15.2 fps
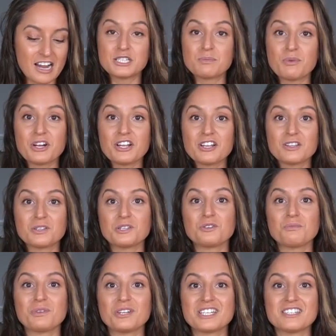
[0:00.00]
sprinkle a
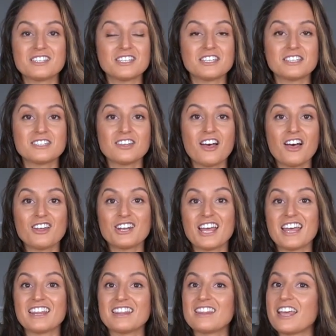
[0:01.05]
little bit of sea salt,
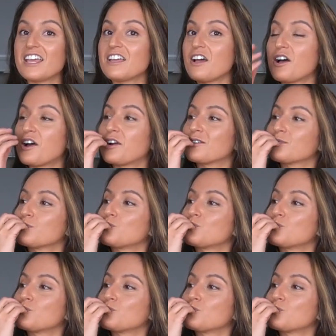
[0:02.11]
and they are